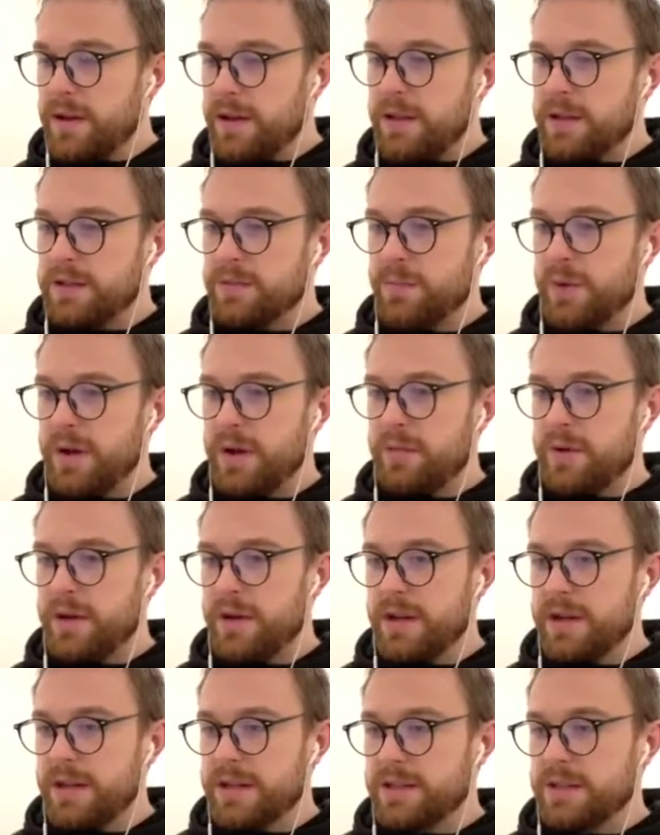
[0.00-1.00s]
The spearmen,
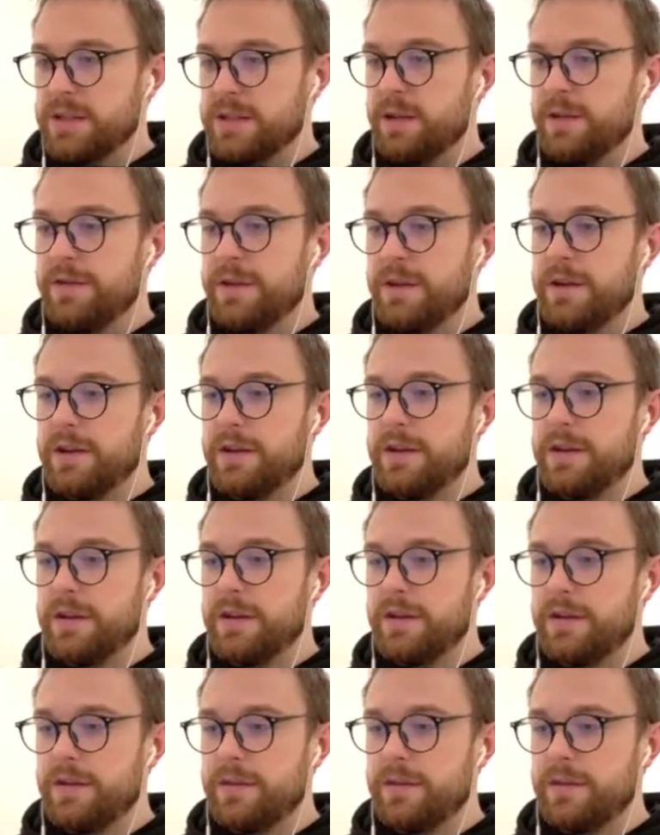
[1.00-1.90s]
I guess, of the